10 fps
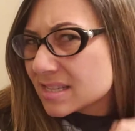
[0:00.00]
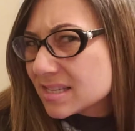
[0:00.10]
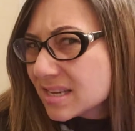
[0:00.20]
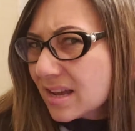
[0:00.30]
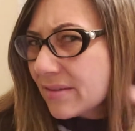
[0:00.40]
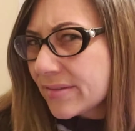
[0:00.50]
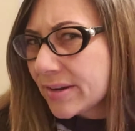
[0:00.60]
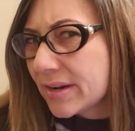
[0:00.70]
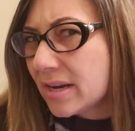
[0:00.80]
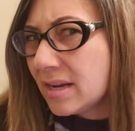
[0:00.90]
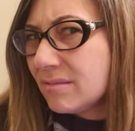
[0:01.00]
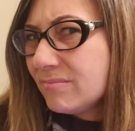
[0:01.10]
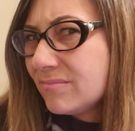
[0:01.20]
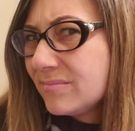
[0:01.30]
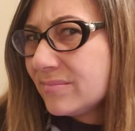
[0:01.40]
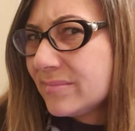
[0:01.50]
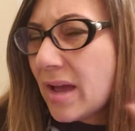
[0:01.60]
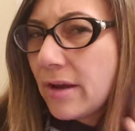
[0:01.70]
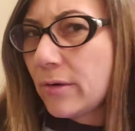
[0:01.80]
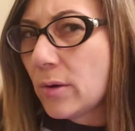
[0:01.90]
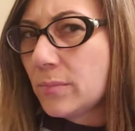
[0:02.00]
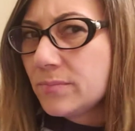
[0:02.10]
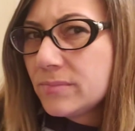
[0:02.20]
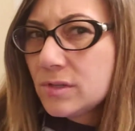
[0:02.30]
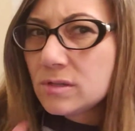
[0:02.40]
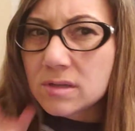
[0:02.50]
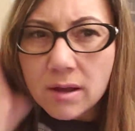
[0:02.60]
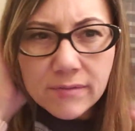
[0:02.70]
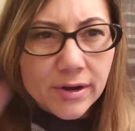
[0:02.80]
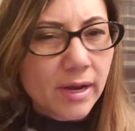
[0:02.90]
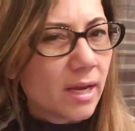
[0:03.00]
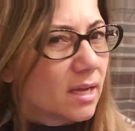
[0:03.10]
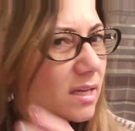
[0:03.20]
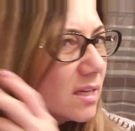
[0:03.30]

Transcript: not very, I don't know, it's just not very,